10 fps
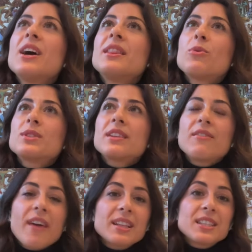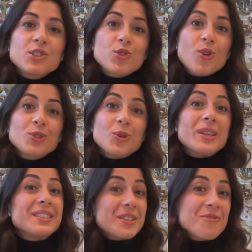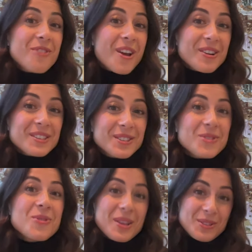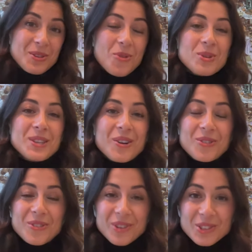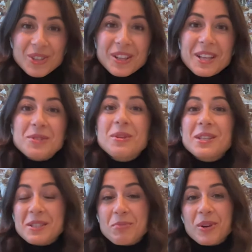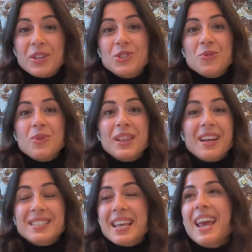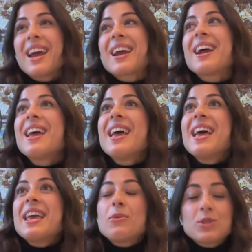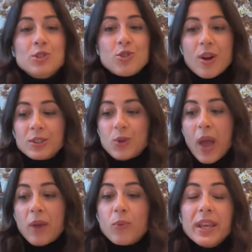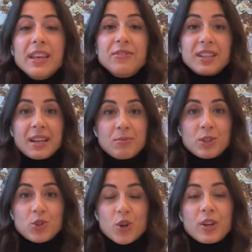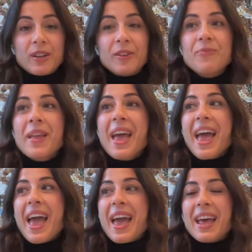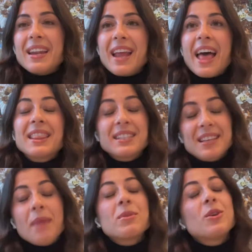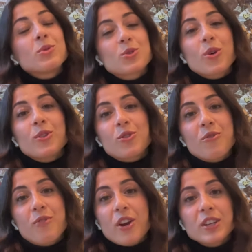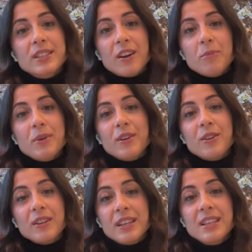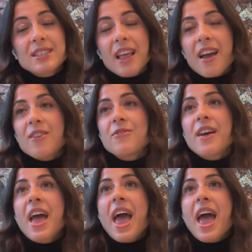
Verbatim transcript: there was an event in Toronto, and Tim Ferriss, who, as you know, was our original inspiration with Luxy Hair, he was in Toronto, and we gifted him the journal. And at the time, he was going through a very dark period in his life.